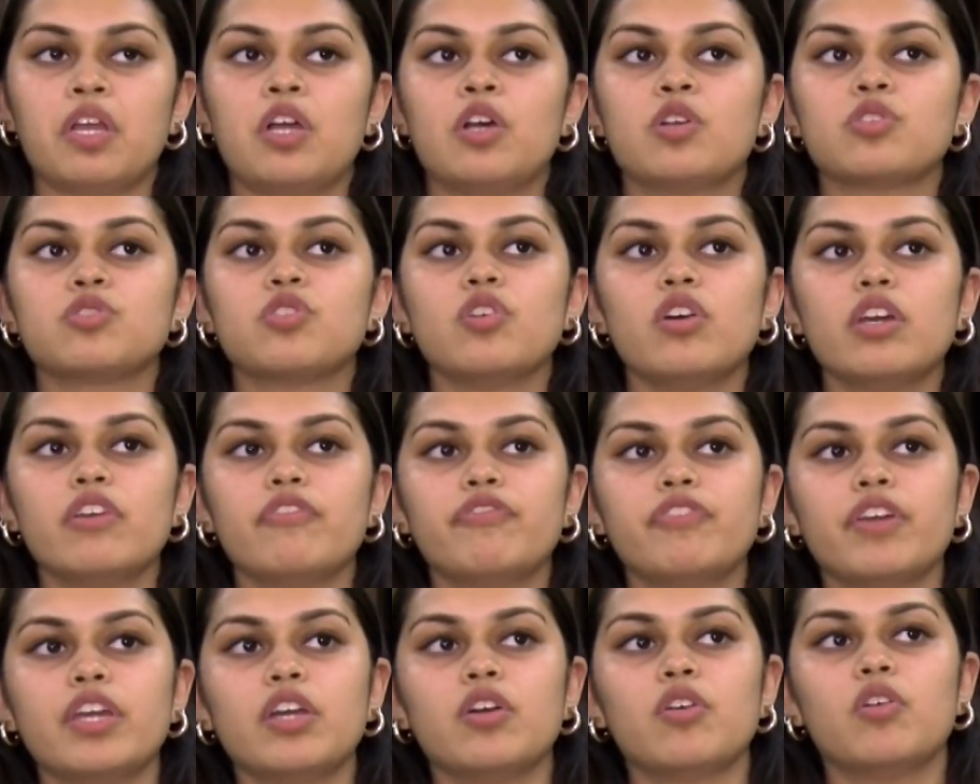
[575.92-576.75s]
So if
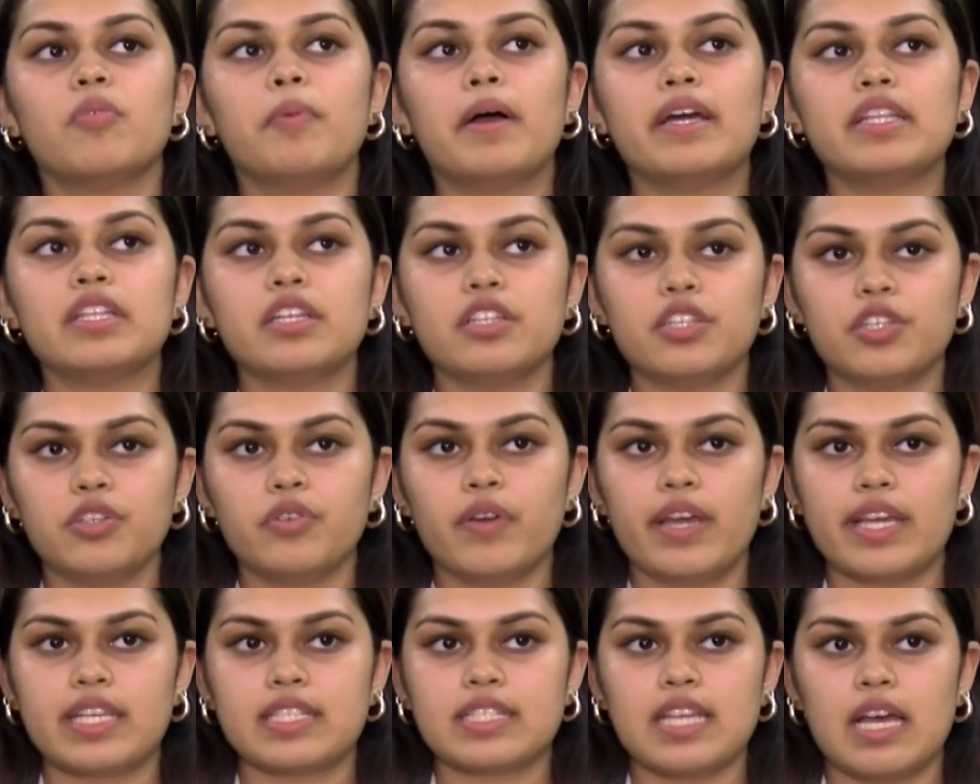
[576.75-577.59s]
we go by the new
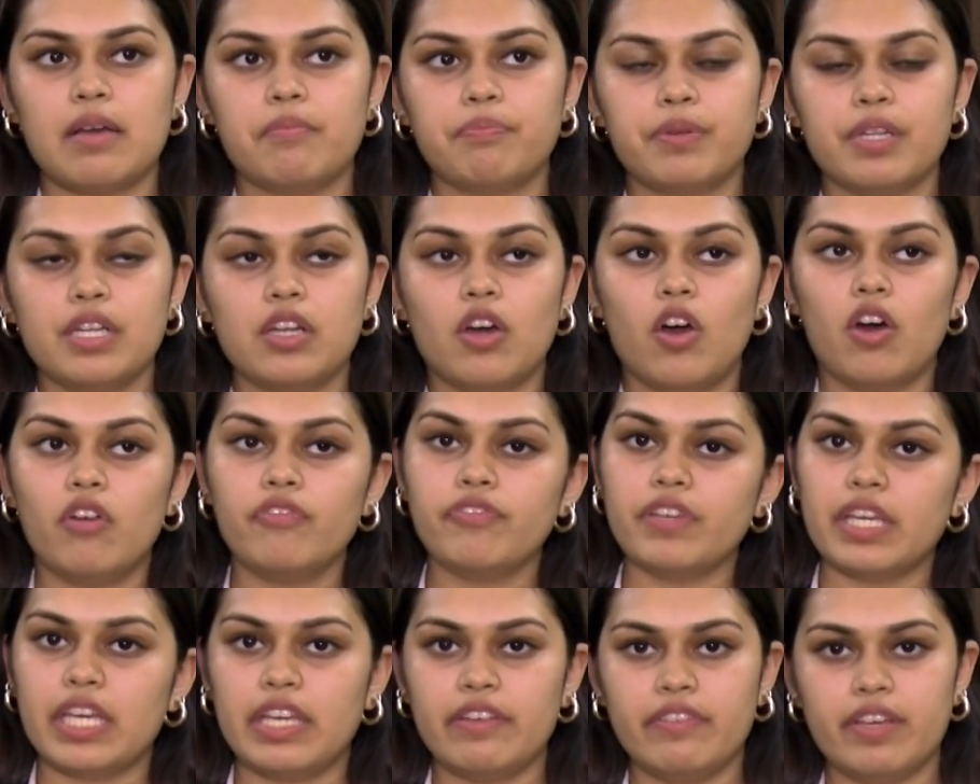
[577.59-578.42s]
example
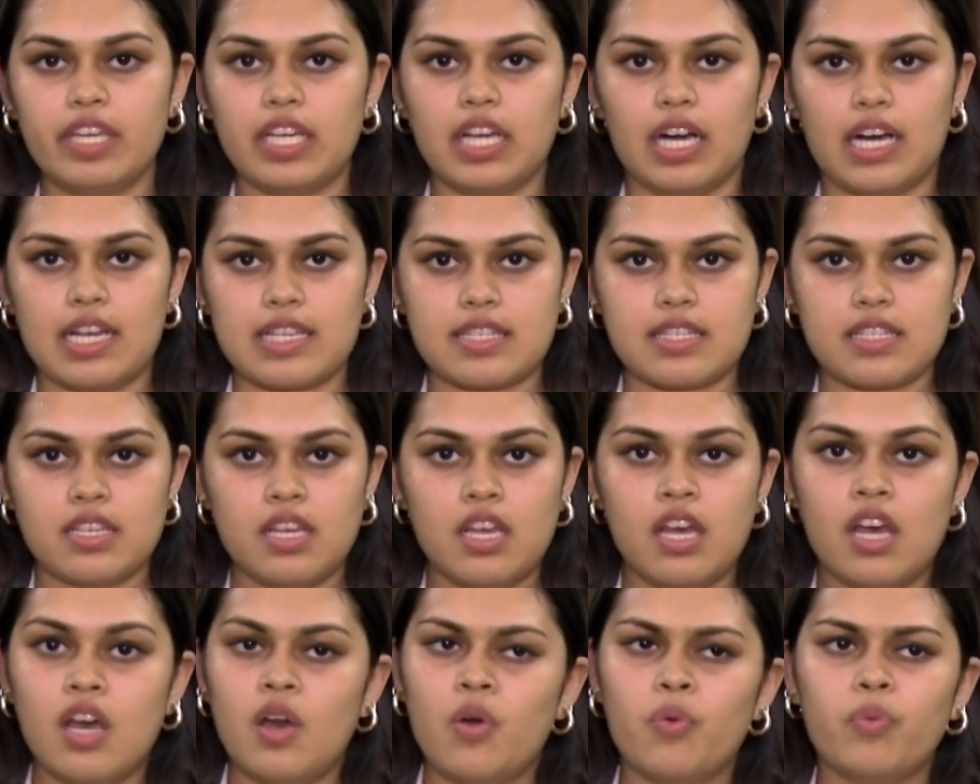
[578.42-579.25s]
of EV cars,
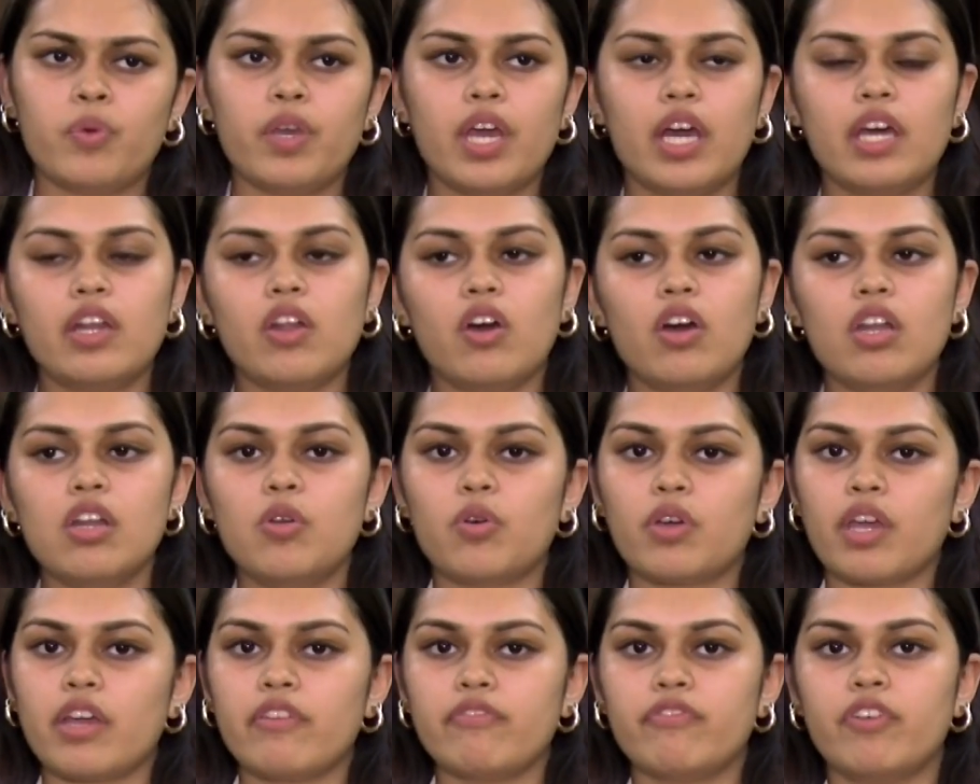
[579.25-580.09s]
we are all
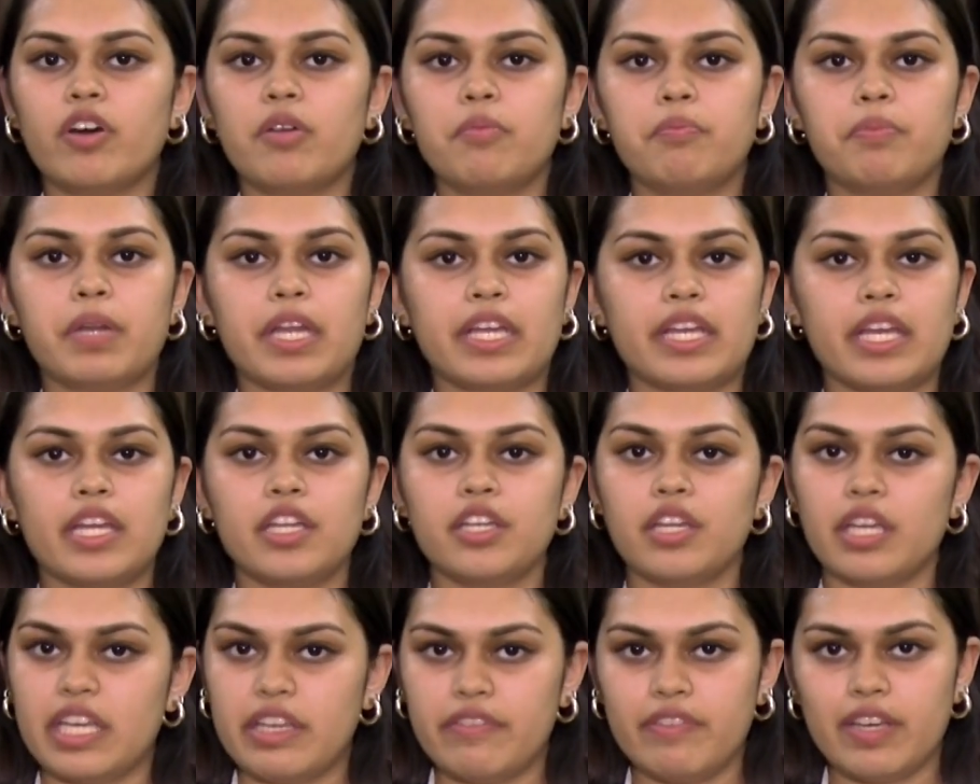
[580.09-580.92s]
looking for
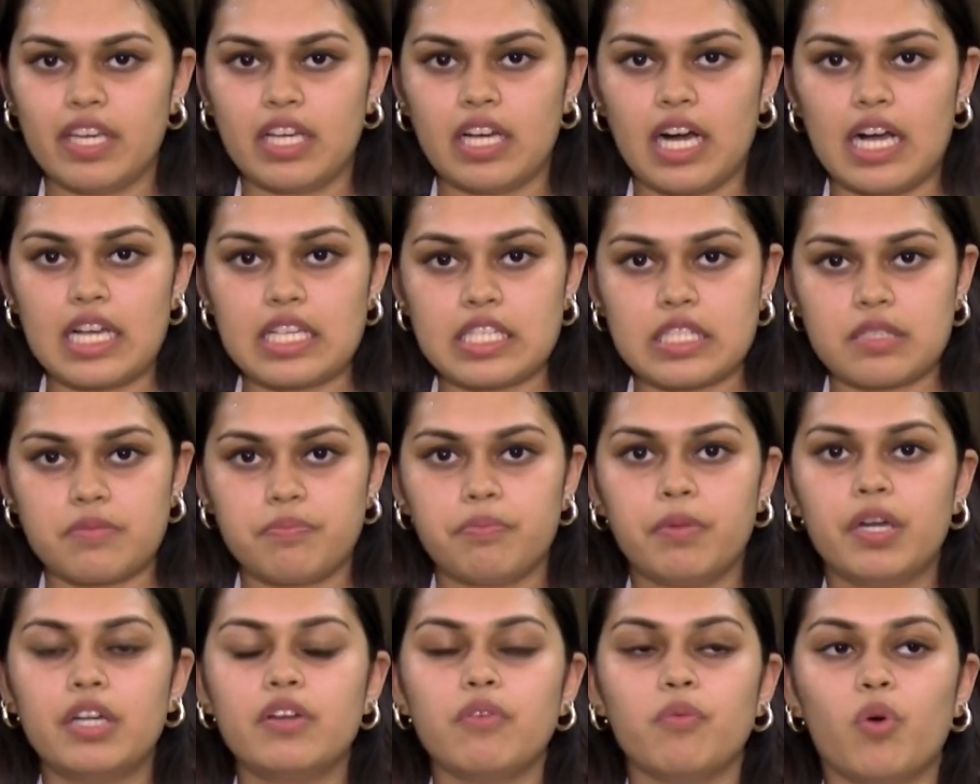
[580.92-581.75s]
bringing EV cars,
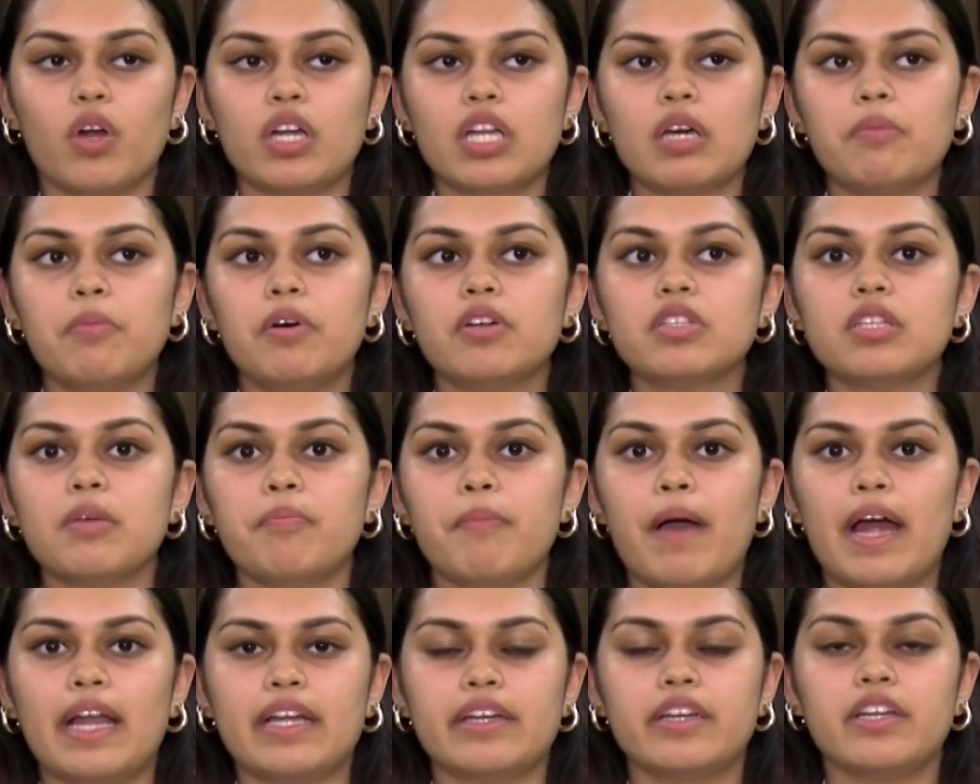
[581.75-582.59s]
but what about the
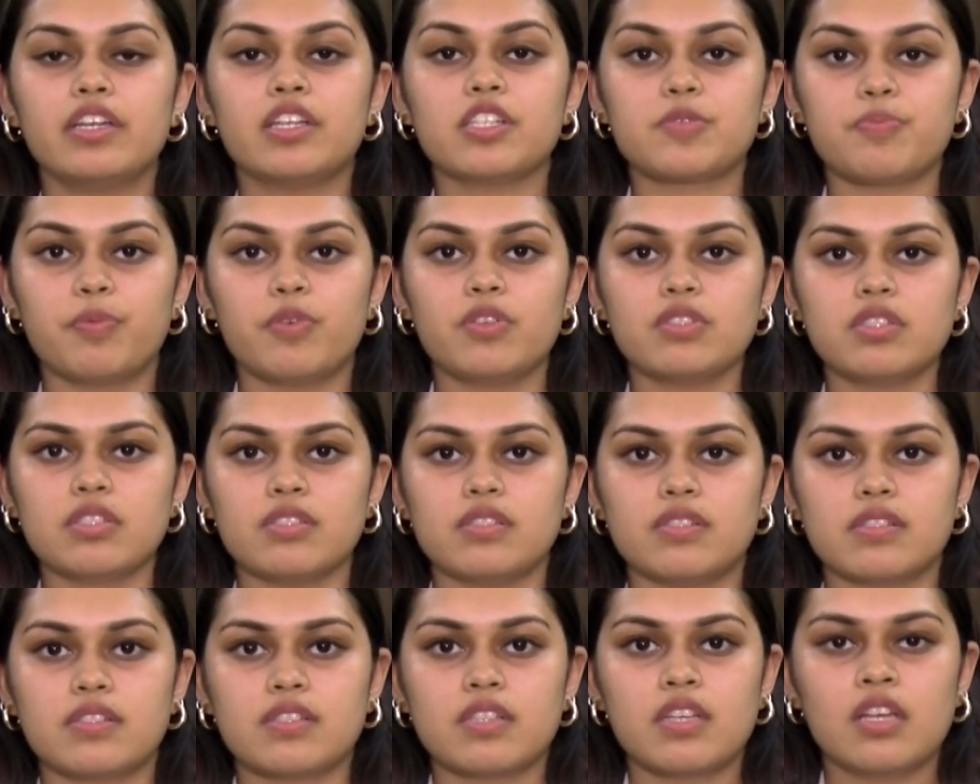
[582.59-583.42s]
battery
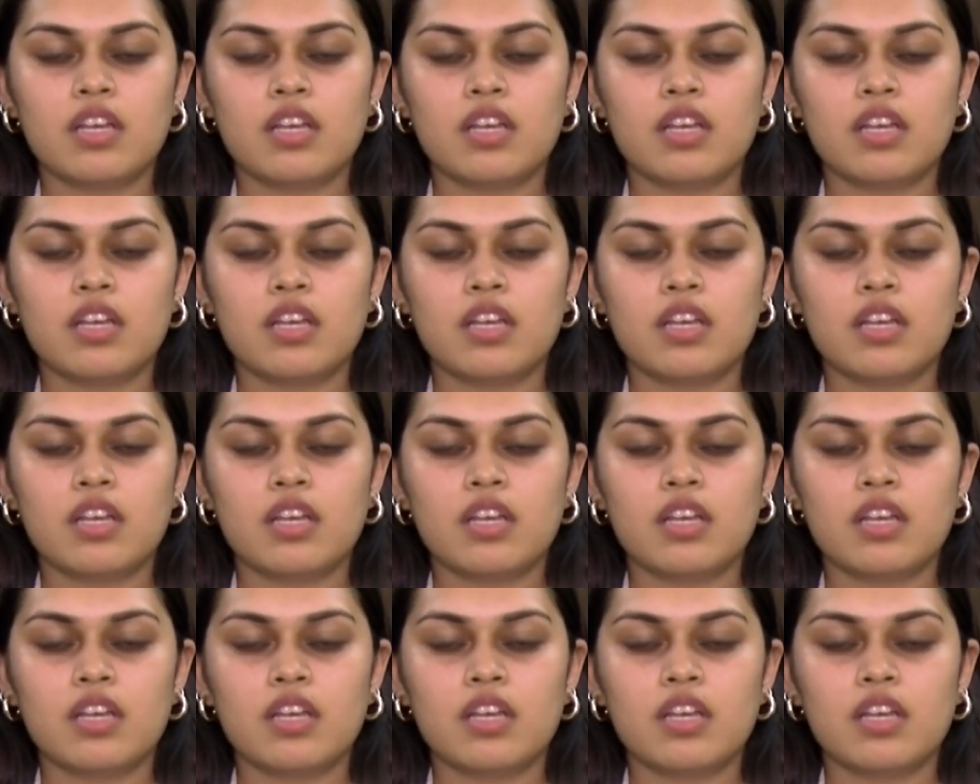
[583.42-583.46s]
disposals?